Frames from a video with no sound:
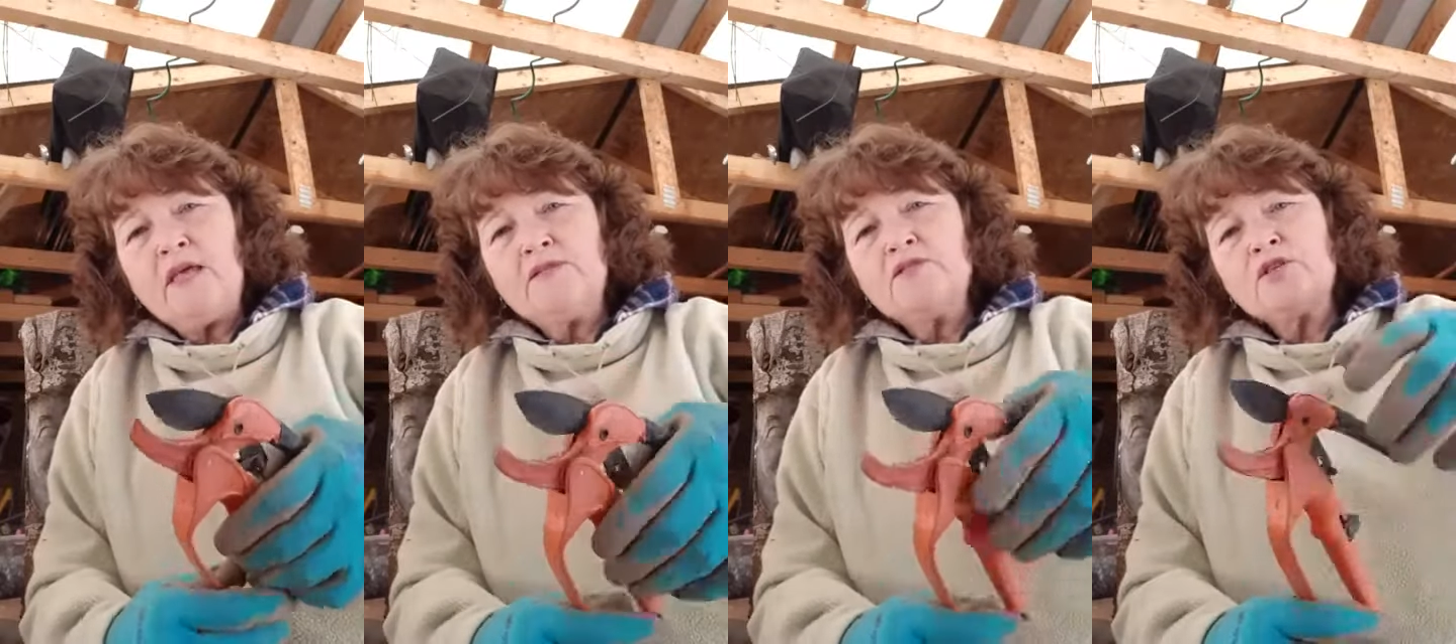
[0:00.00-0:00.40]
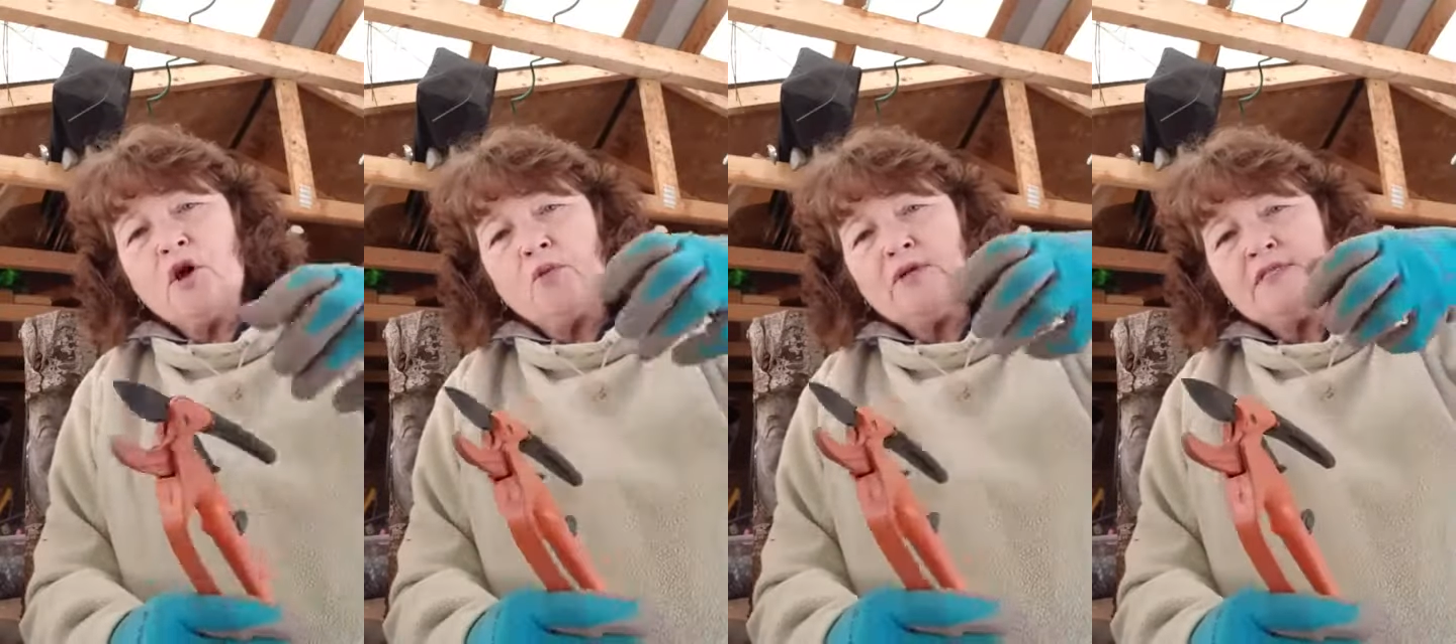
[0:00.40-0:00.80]

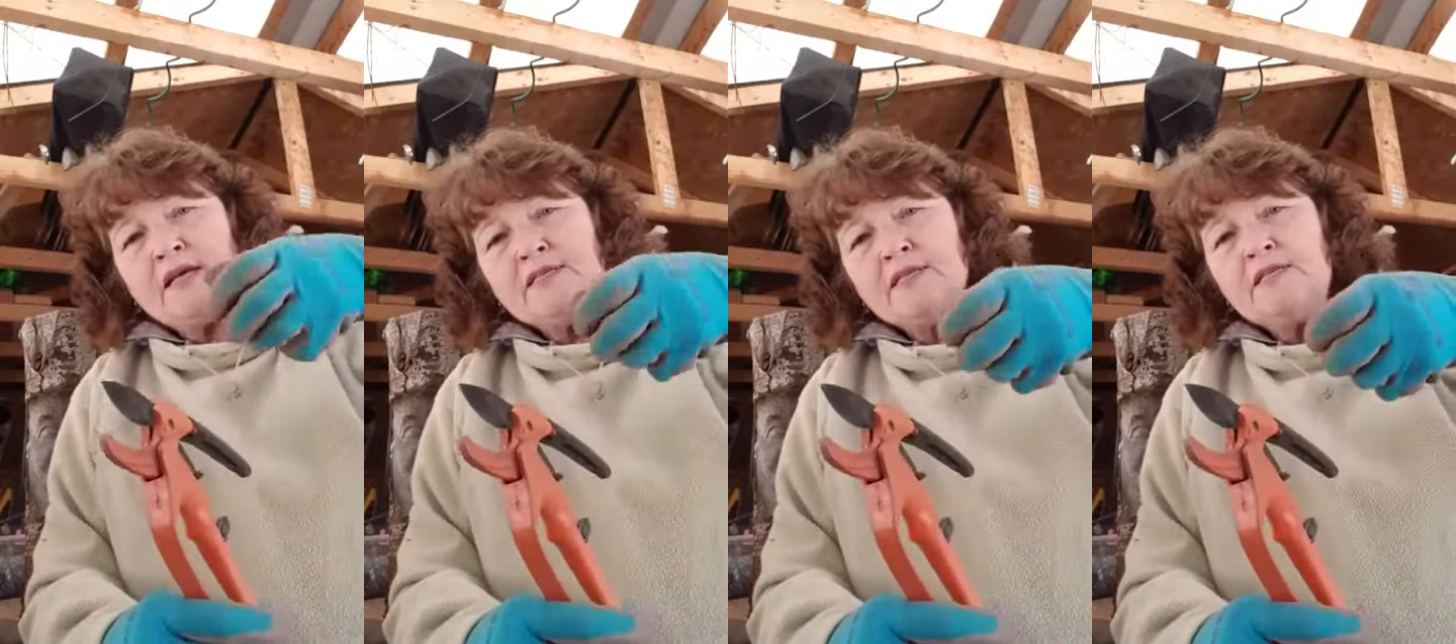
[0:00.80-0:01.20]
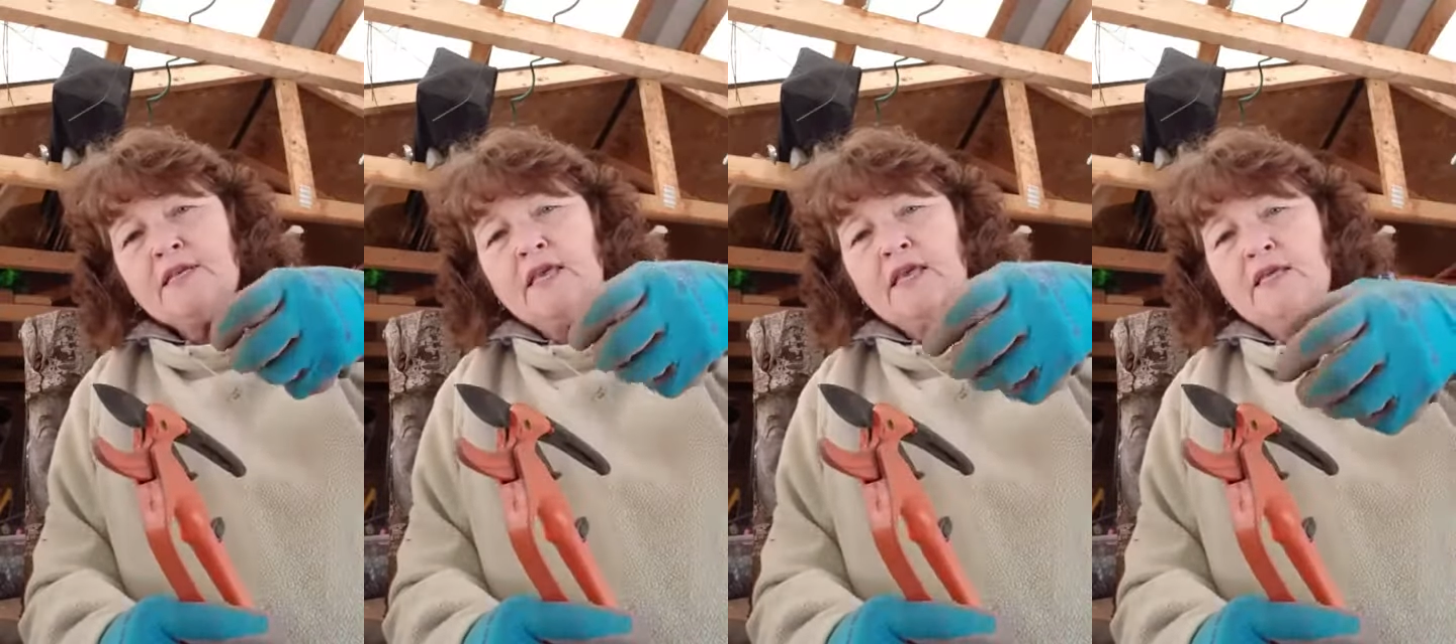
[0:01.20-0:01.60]
So it does it
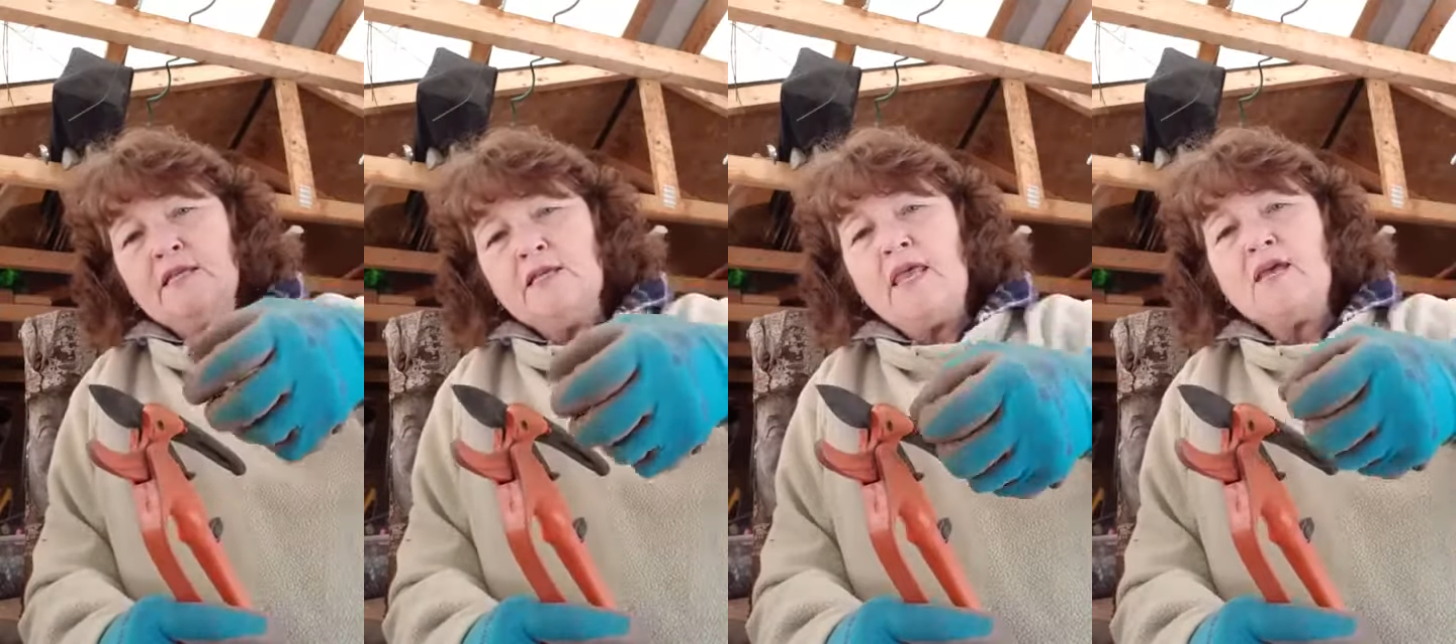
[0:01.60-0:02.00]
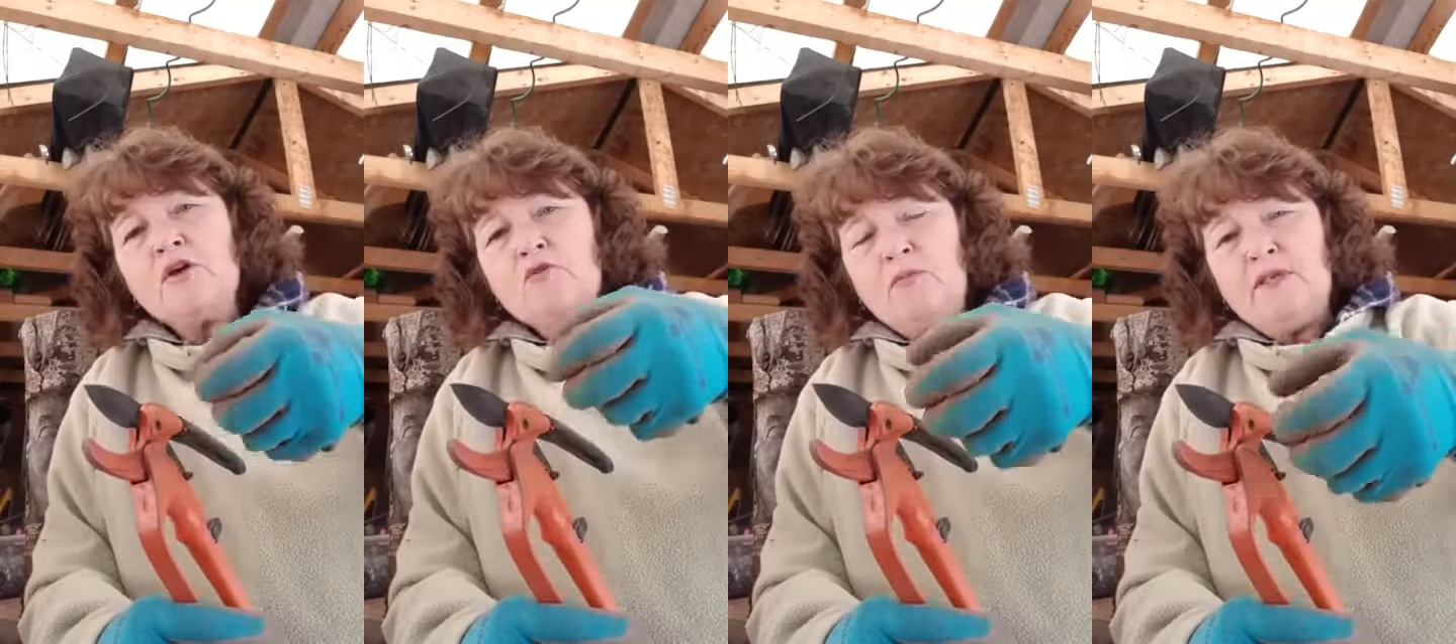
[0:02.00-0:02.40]
in
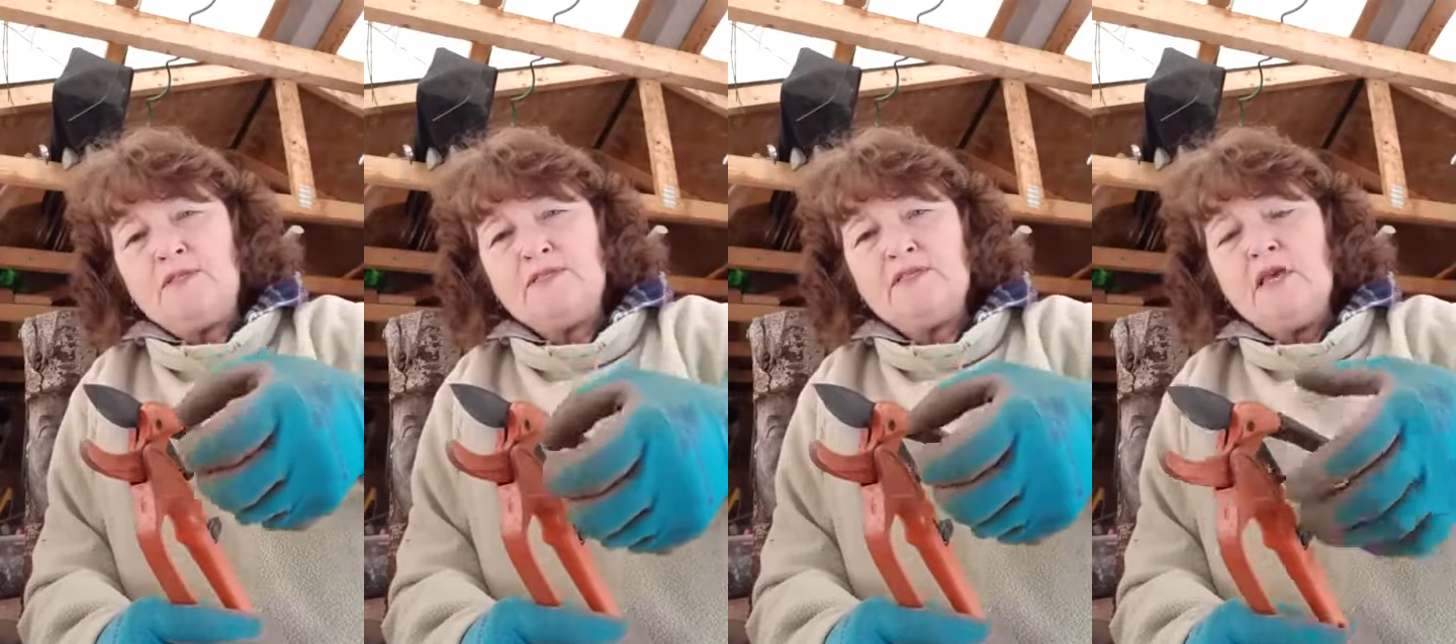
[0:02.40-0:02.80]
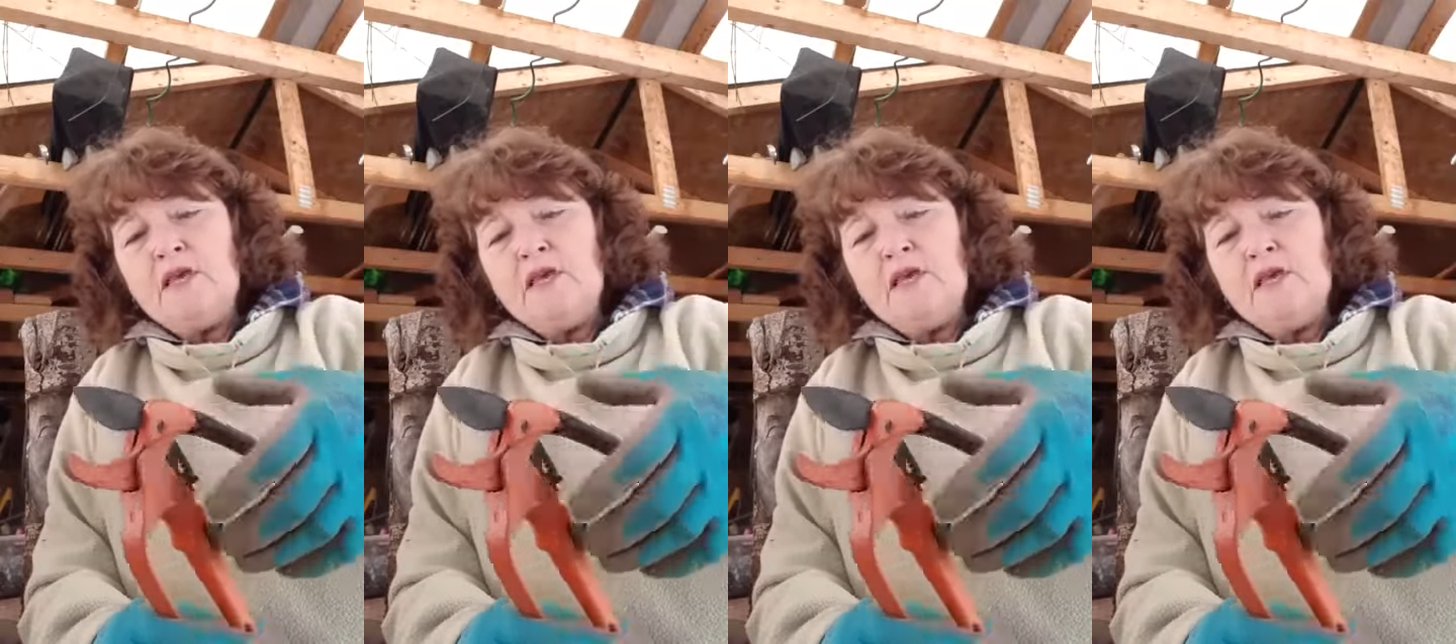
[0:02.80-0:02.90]
increments,